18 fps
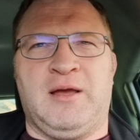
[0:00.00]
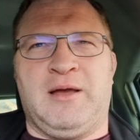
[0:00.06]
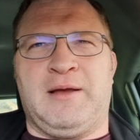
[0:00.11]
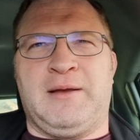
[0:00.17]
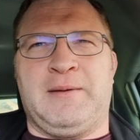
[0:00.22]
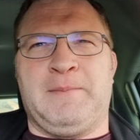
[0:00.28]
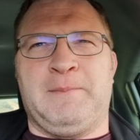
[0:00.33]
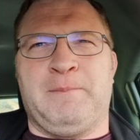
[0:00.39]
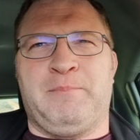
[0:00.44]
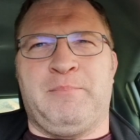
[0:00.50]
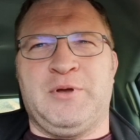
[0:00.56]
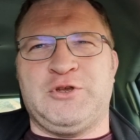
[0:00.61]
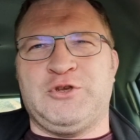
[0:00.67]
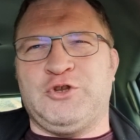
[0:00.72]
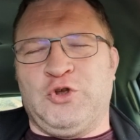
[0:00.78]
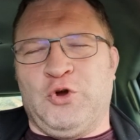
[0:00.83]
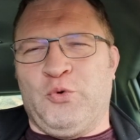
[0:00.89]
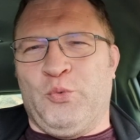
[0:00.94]

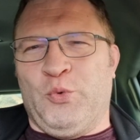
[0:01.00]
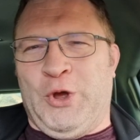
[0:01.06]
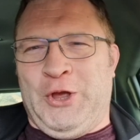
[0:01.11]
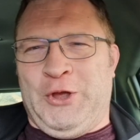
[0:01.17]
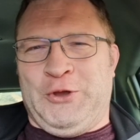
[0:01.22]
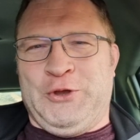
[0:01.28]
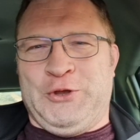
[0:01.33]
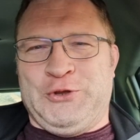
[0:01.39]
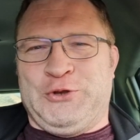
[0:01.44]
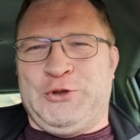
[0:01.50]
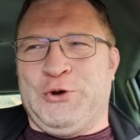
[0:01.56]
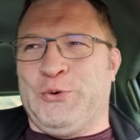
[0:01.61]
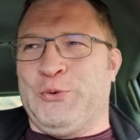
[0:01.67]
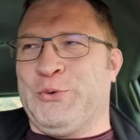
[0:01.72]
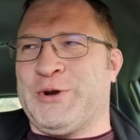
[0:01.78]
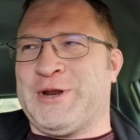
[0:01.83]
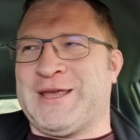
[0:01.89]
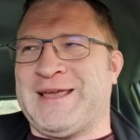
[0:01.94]
But you don't
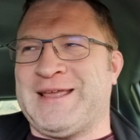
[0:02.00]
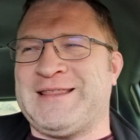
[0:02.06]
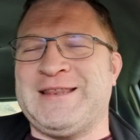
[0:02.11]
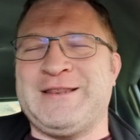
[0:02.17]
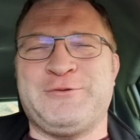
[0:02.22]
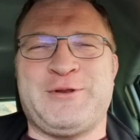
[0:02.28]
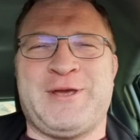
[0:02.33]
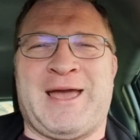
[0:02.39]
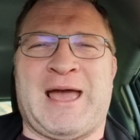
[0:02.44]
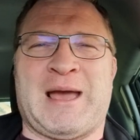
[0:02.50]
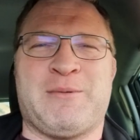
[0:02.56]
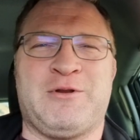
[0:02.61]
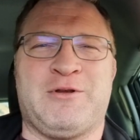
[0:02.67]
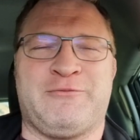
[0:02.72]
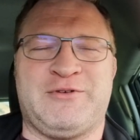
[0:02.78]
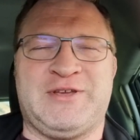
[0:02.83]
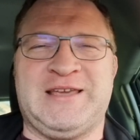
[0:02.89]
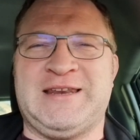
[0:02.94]
want to get into the habit
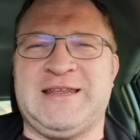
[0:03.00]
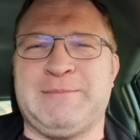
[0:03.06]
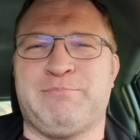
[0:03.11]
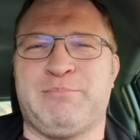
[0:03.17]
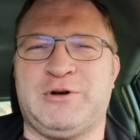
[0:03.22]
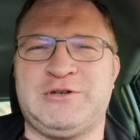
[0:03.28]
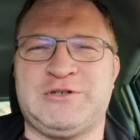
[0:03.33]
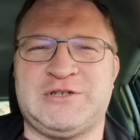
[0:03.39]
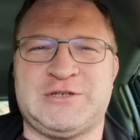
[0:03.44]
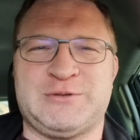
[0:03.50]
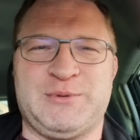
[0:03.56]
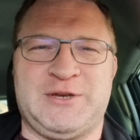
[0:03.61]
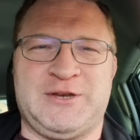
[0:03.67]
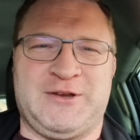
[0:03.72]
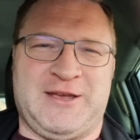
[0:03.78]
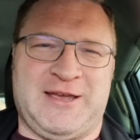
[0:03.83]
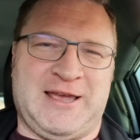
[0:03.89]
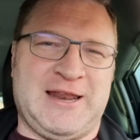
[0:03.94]
of eating punches with
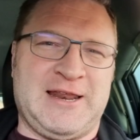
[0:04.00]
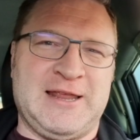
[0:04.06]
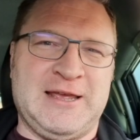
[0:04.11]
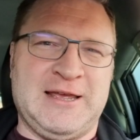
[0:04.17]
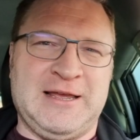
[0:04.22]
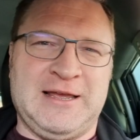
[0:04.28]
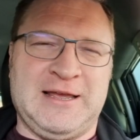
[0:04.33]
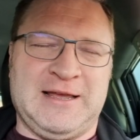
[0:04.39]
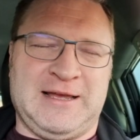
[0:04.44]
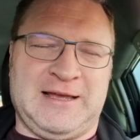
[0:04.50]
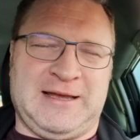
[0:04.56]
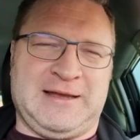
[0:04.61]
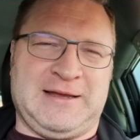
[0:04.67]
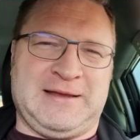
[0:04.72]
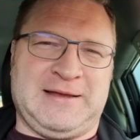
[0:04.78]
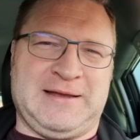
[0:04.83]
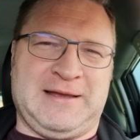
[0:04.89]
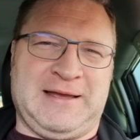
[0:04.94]
your head,
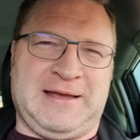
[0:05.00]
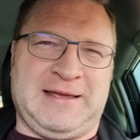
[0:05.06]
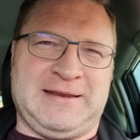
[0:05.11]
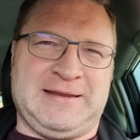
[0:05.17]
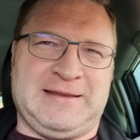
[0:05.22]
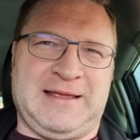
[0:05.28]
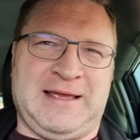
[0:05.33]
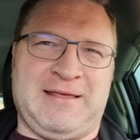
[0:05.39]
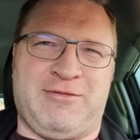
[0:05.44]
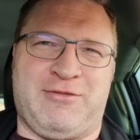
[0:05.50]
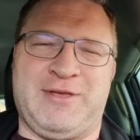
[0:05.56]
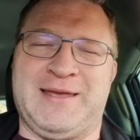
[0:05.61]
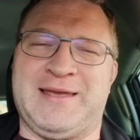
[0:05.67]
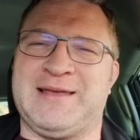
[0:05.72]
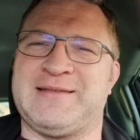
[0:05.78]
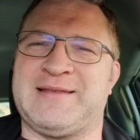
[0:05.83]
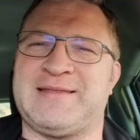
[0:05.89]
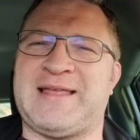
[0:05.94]
and
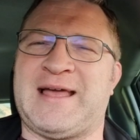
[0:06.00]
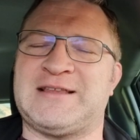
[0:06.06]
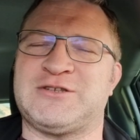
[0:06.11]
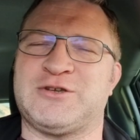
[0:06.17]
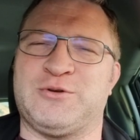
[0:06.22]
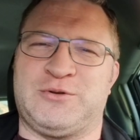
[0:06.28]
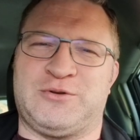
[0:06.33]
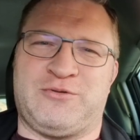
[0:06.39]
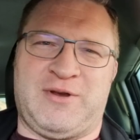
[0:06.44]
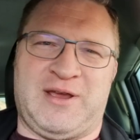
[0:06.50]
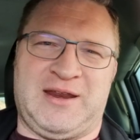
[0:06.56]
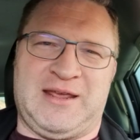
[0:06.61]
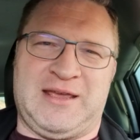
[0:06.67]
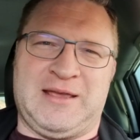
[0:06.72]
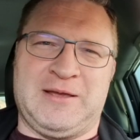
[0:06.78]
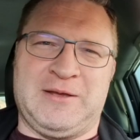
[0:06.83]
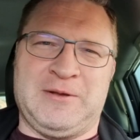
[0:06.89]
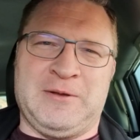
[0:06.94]
thinking that that's good
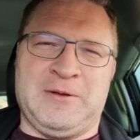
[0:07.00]
training.